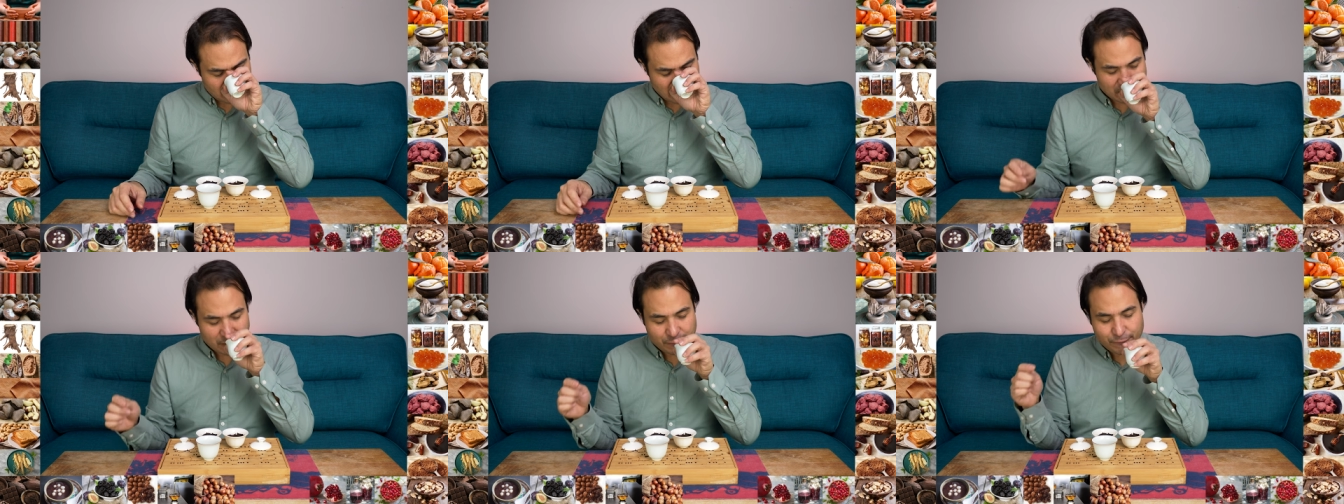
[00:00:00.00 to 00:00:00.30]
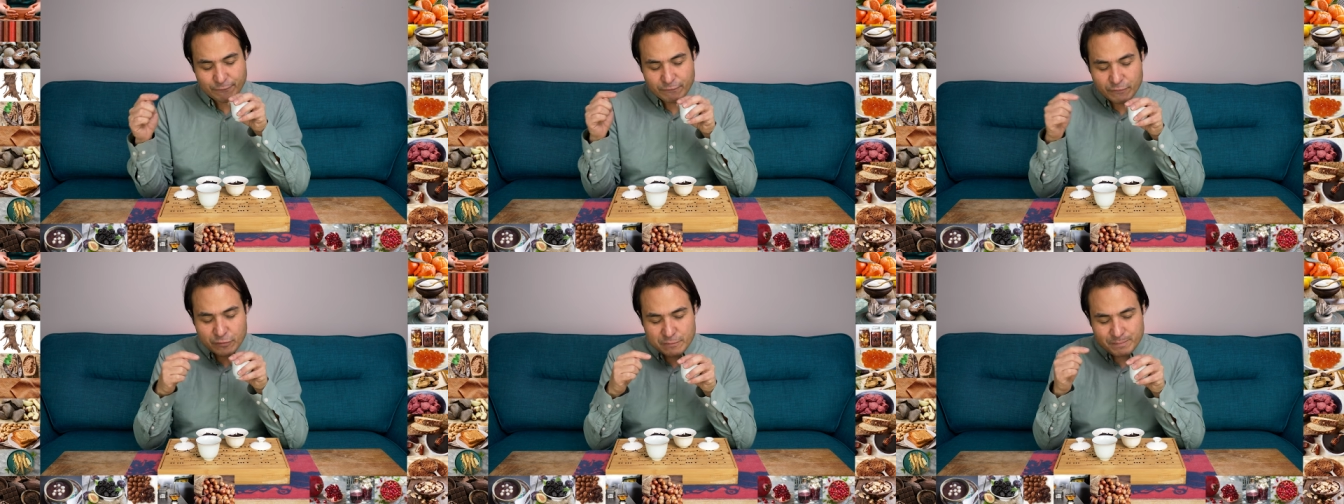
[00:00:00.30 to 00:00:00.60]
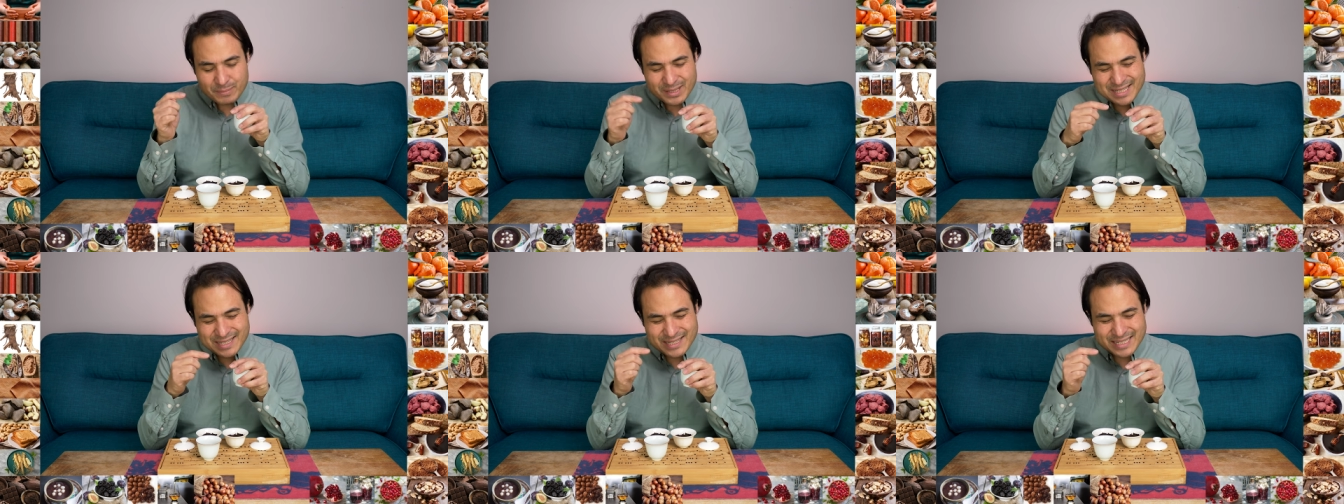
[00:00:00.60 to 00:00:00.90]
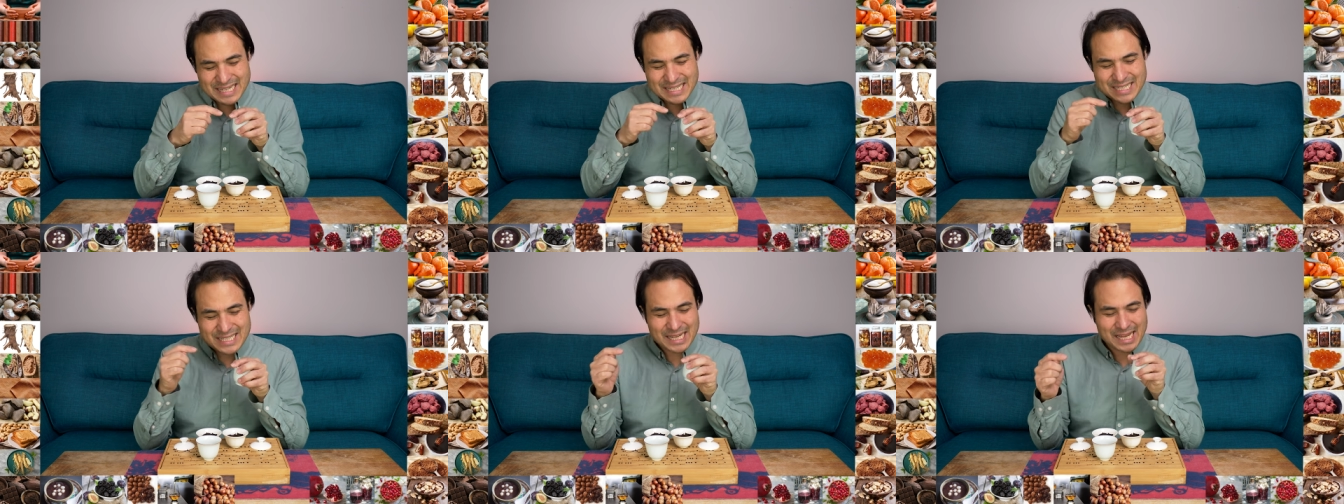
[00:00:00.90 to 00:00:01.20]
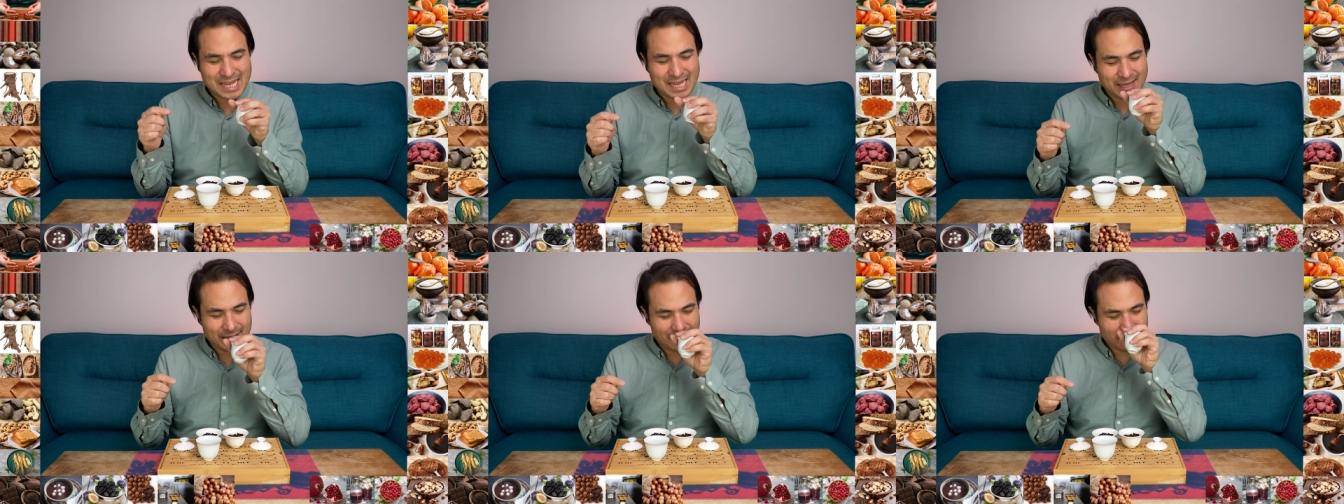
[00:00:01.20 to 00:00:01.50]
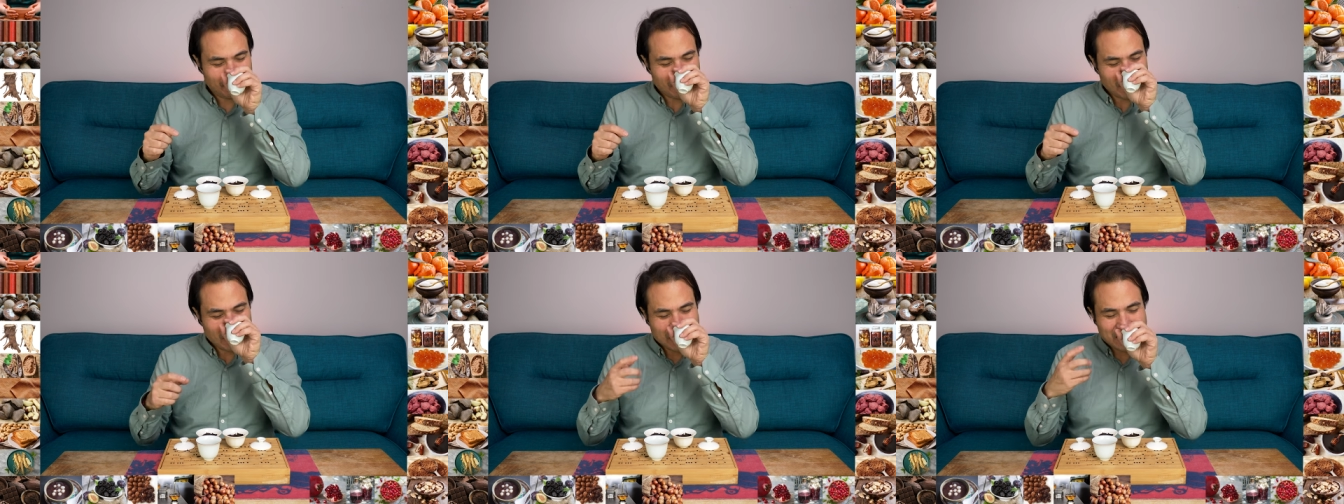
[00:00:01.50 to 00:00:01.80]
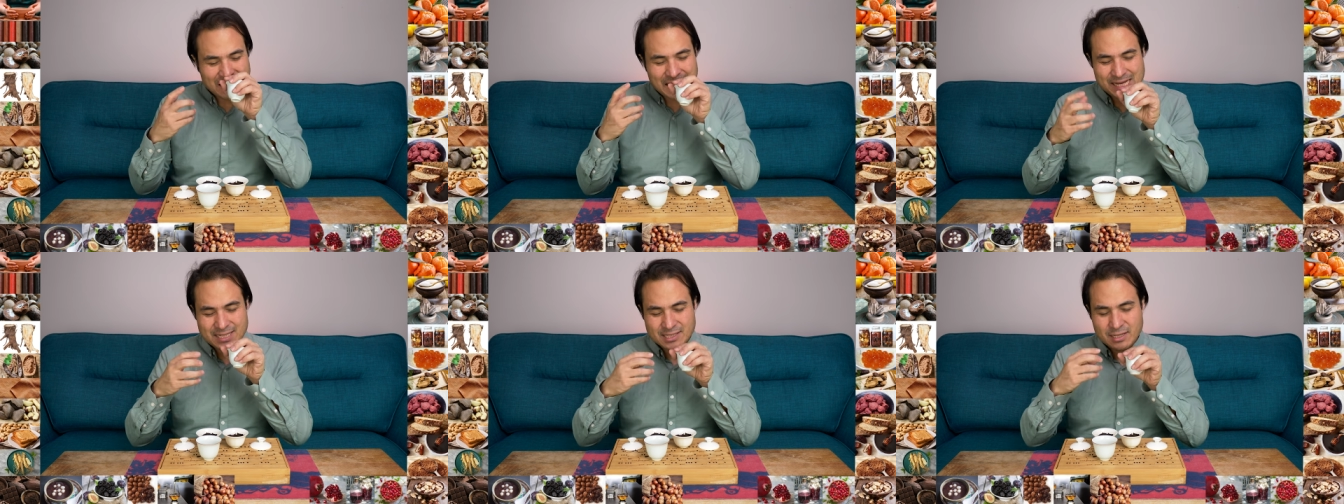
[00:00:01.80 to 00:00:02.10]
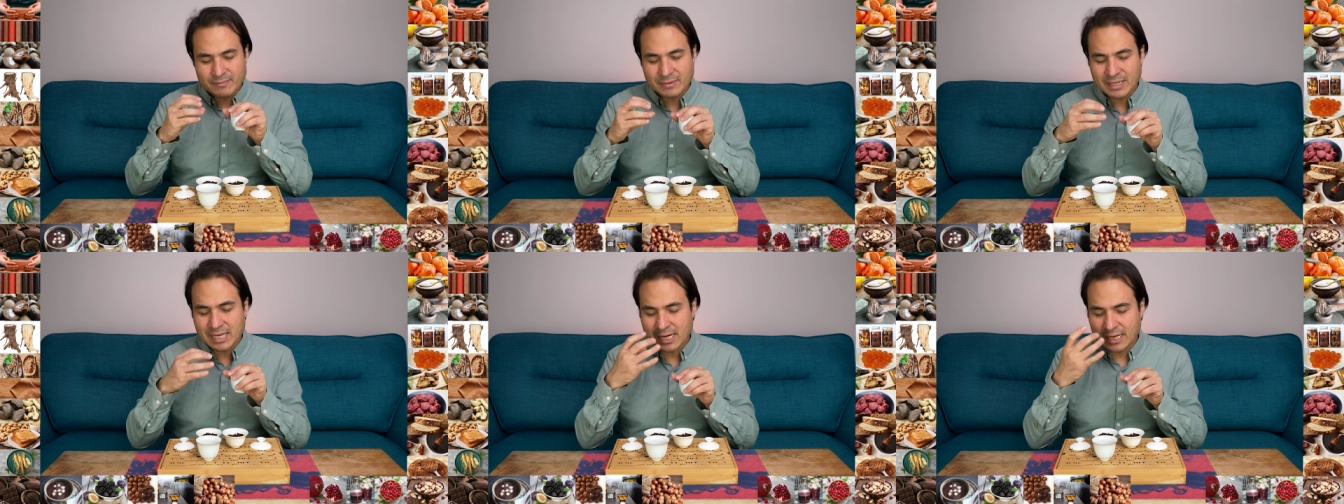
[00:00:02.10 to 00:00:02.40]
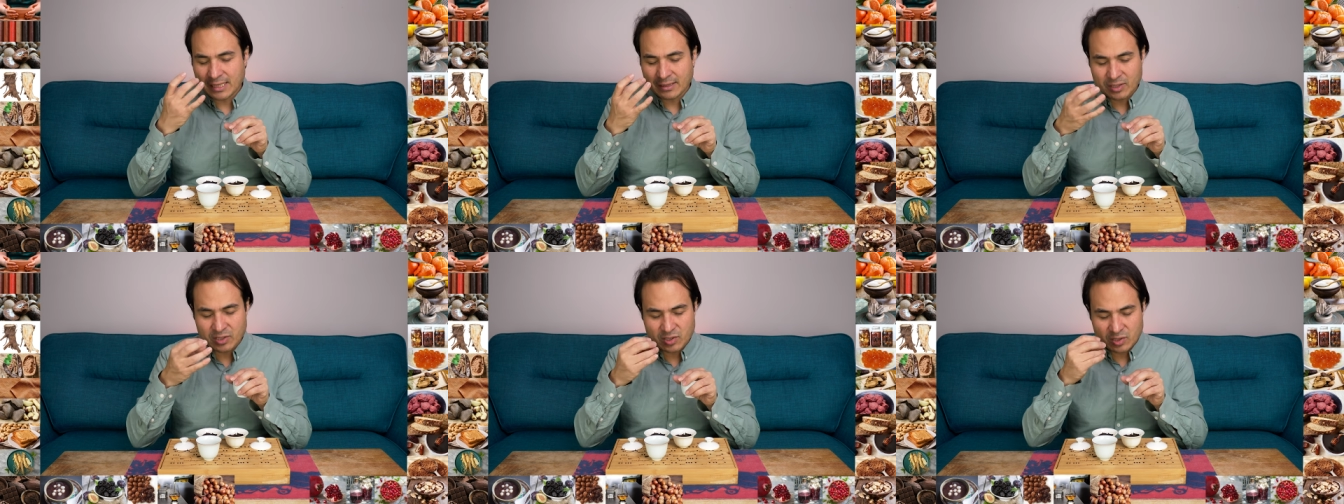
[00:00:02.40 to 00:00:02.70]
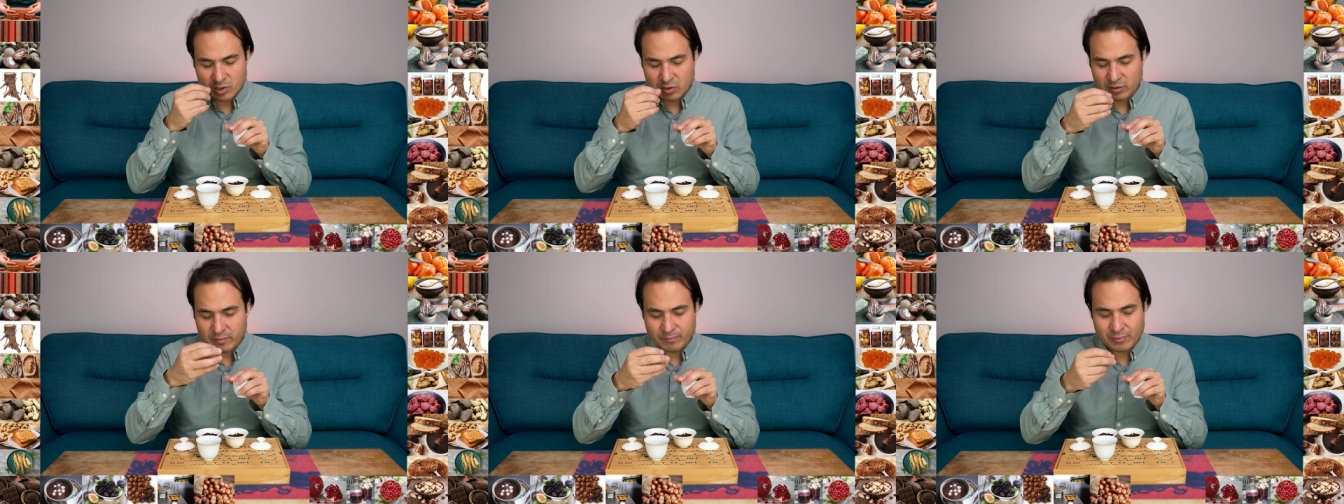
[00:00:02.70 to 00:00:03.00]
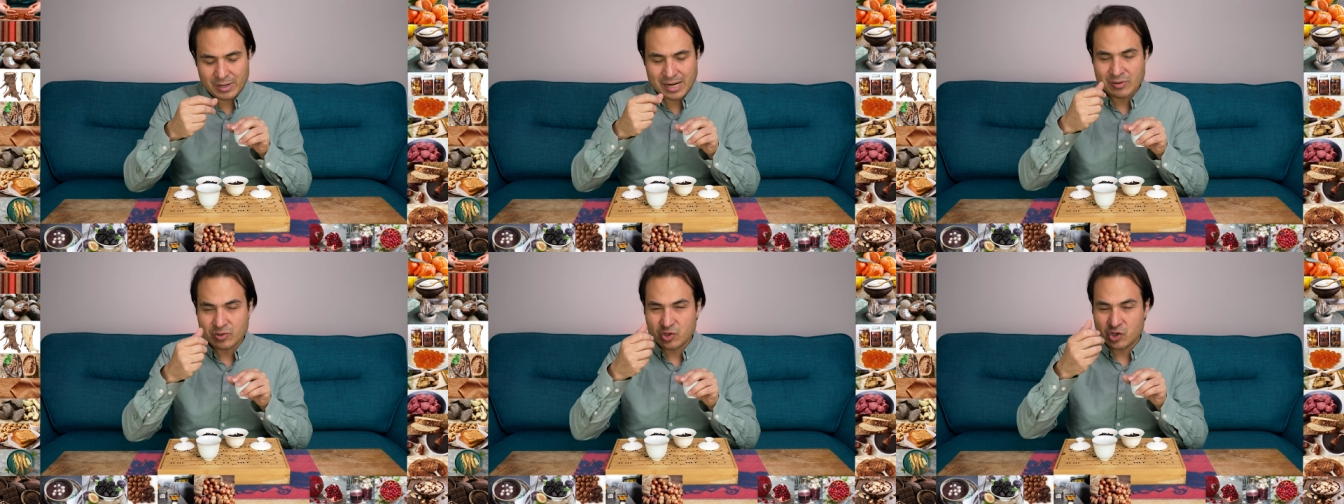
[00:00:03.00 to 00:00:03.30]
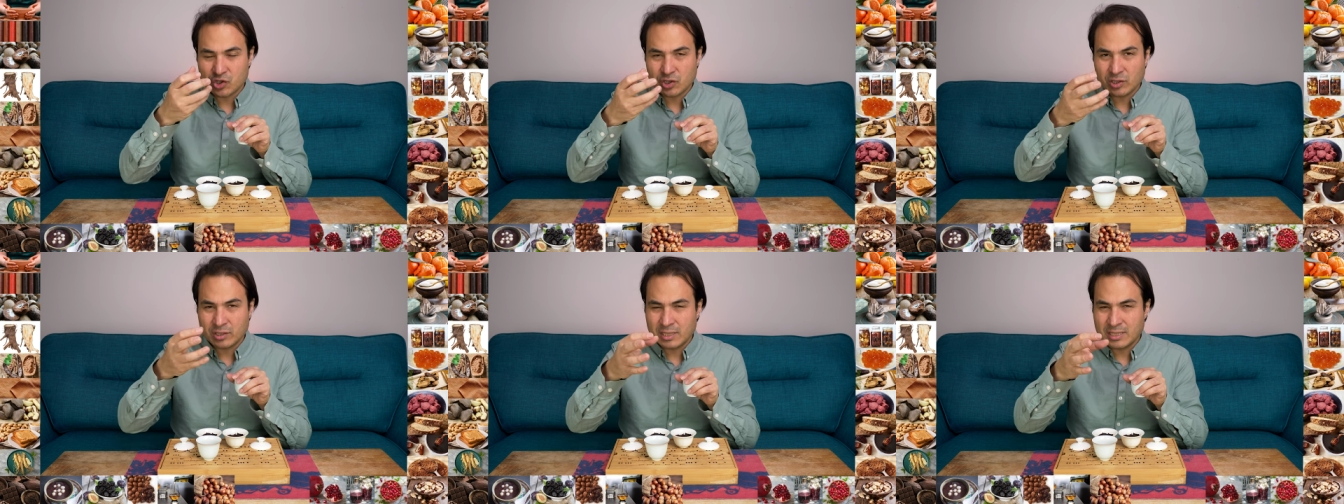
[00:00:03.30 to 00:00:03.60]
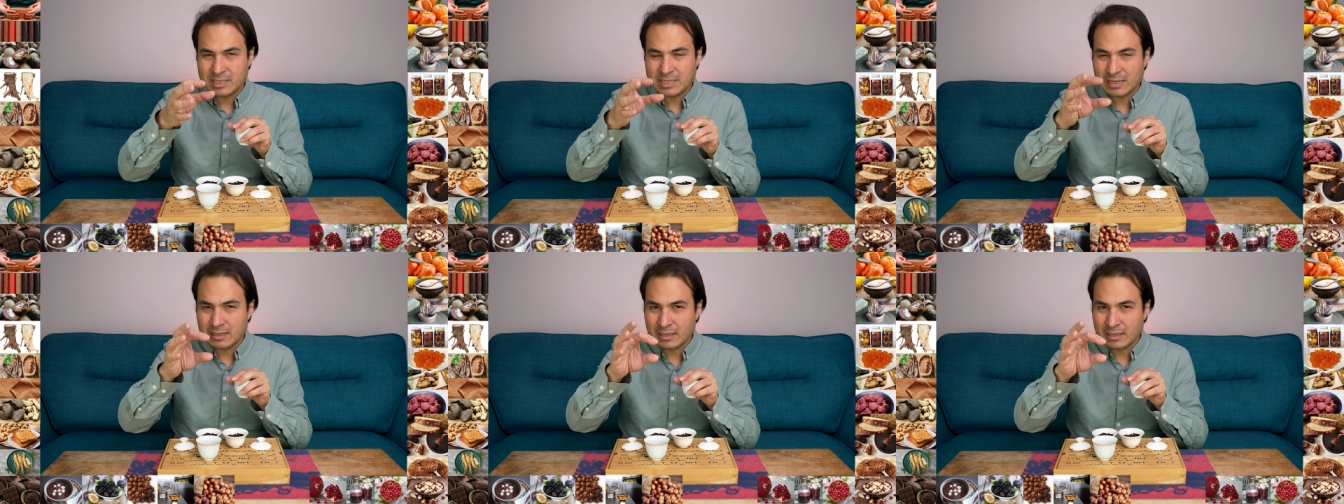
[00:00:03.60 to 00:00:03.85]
And the fruit persists here. Yes, I'm getting the sort of brown sugars